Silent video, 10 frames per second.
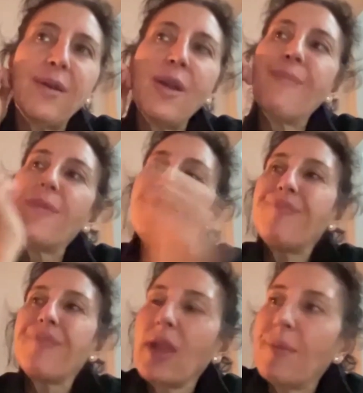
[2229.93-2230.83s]
And
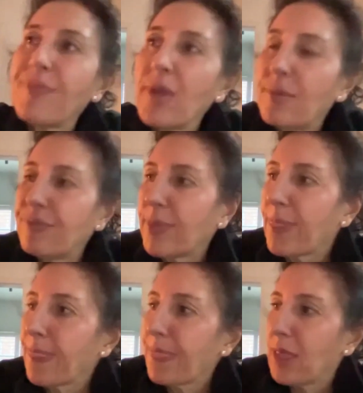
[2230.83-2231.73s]
politicians don't seem
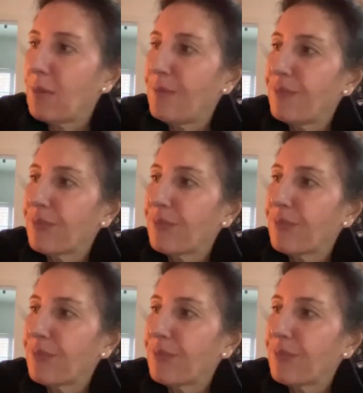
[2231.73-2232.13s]
to understand